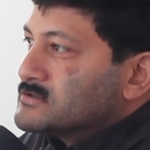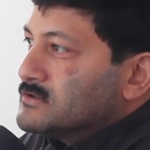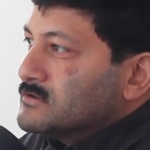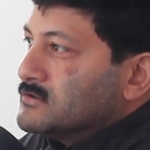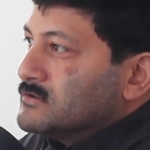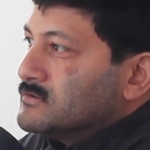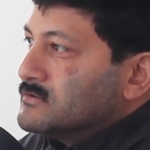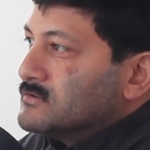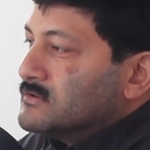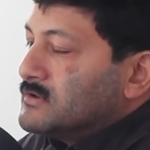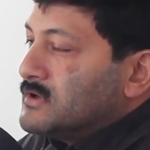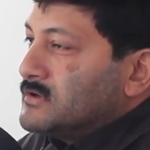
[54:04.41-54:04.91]

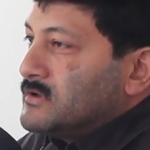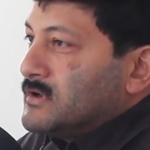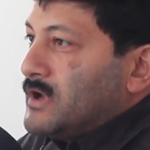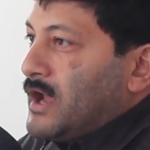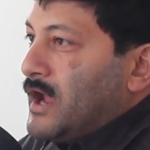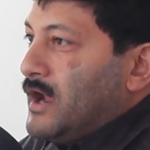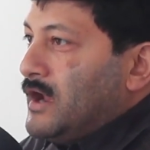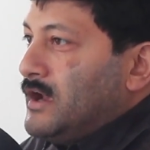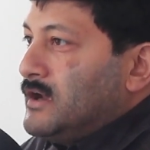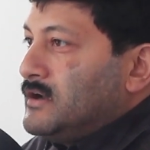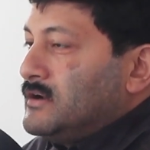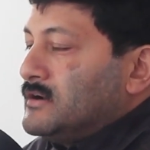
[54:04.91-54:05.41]
So,
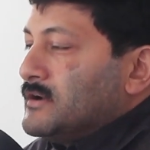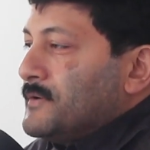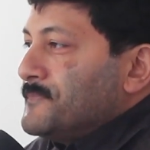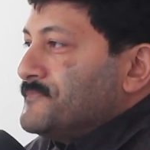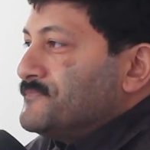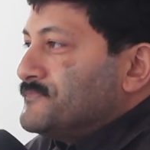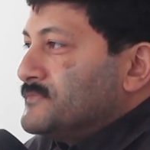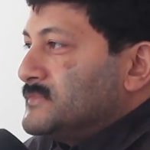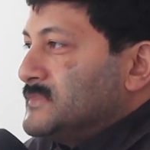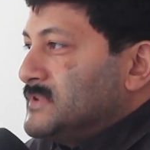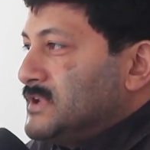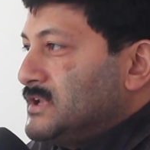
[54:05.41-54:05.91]

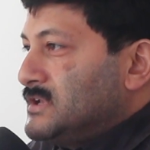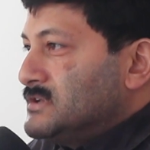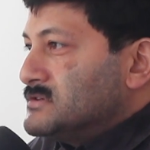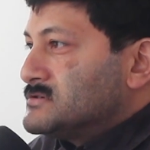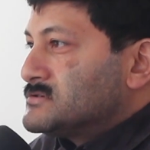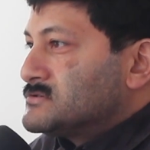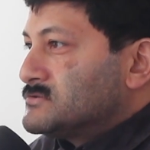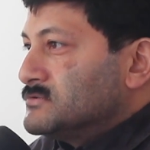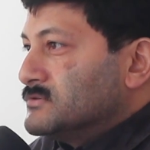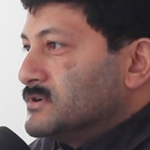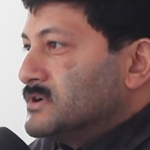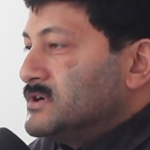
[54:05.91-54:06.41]
and
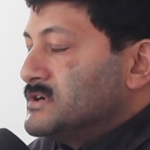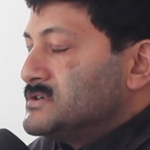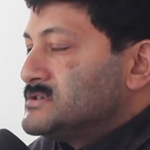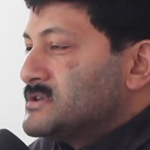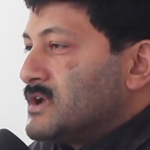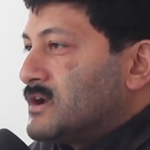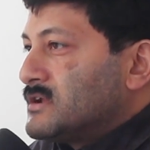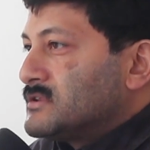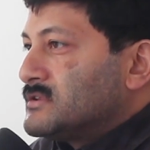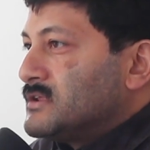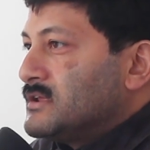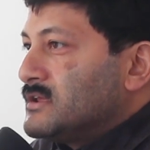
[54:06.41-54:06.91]
these
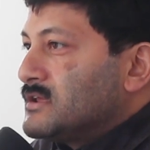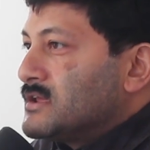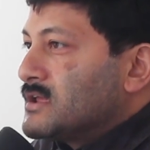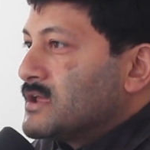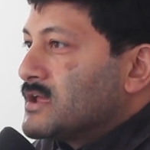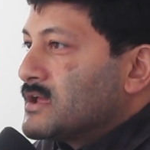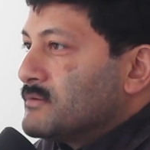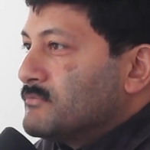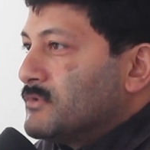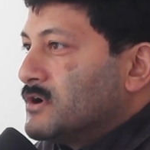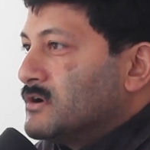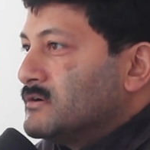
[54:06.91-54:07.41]
students are
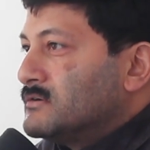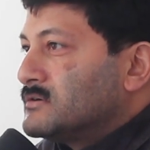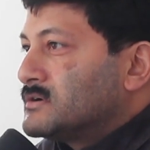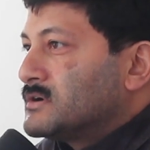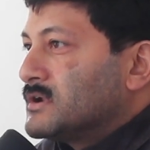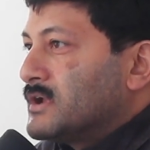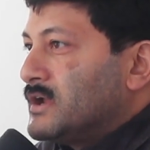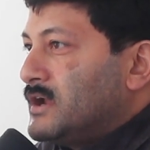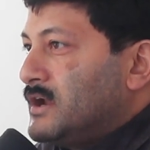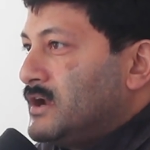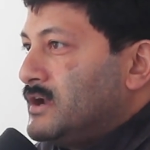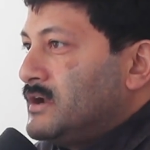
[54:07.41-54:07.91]
thinking about